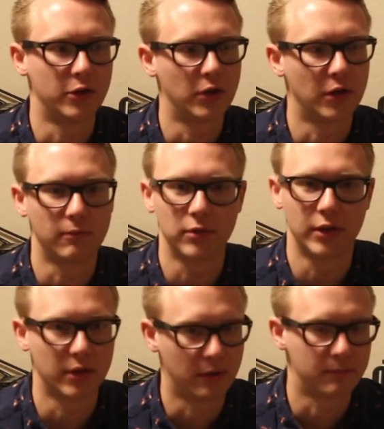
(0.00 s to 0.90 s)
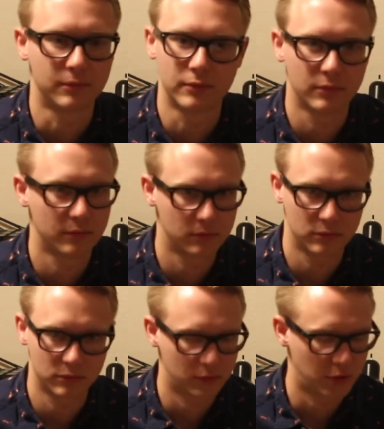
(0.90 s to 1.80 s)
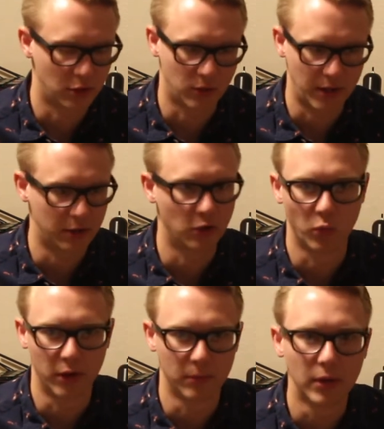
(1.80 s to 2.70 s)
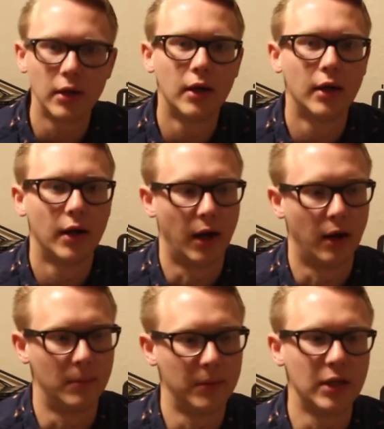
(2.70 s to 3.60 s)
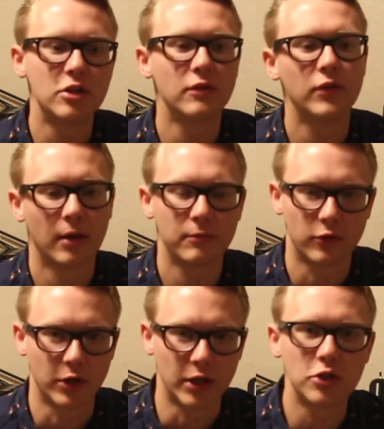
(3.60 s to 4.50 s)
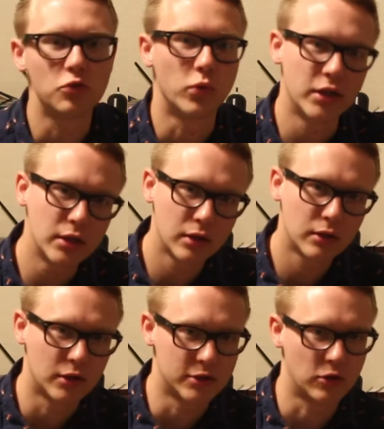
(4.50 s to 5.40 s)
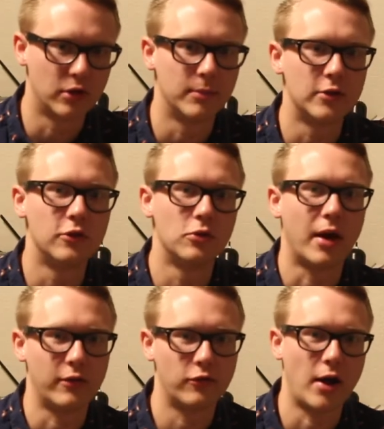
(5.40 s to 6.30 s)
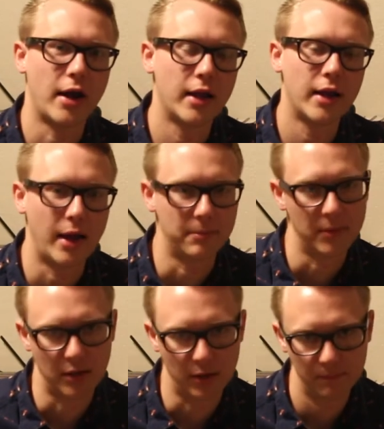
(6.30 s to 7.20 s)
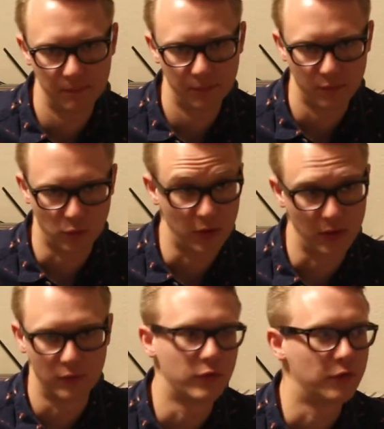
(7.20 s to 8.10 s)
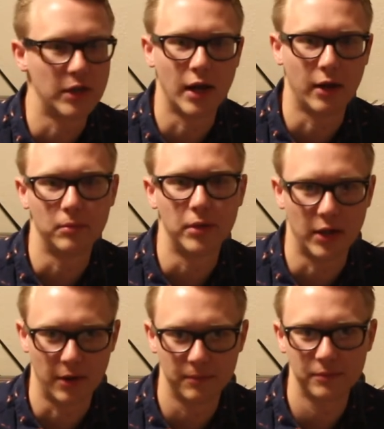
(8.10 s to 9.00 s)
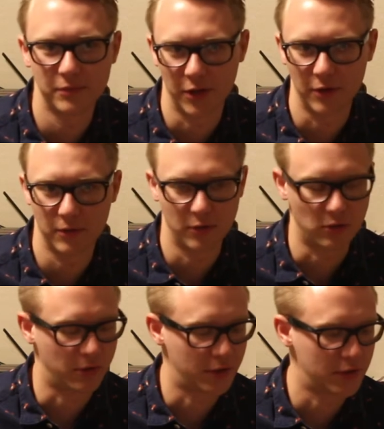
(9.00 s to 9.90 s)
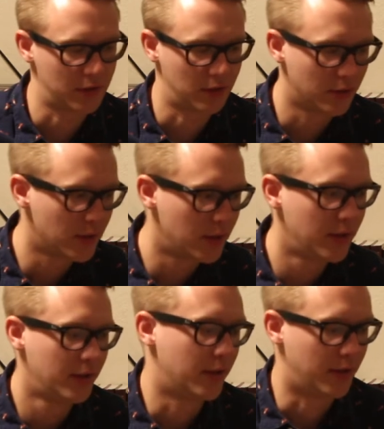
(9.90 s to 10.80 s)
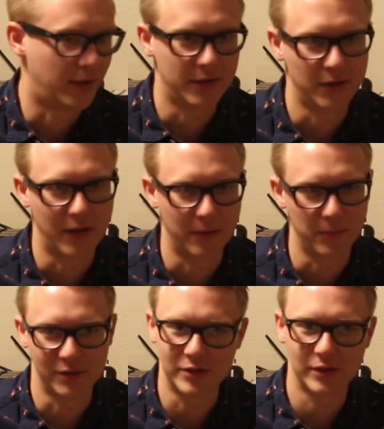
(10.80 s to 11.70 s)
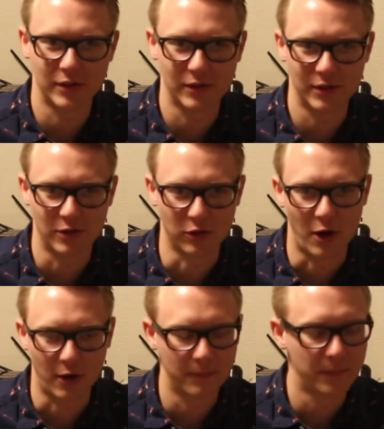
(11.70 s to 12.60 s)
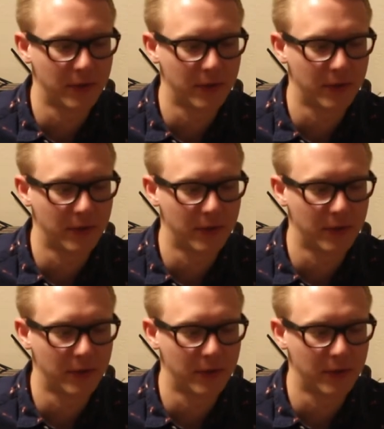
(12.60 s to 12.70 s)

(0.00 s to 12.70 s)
you can complete them at your whim. Each of them for each week is going to be due by Friday at midnight, or 11:59 p.m., according to the eCampus clock.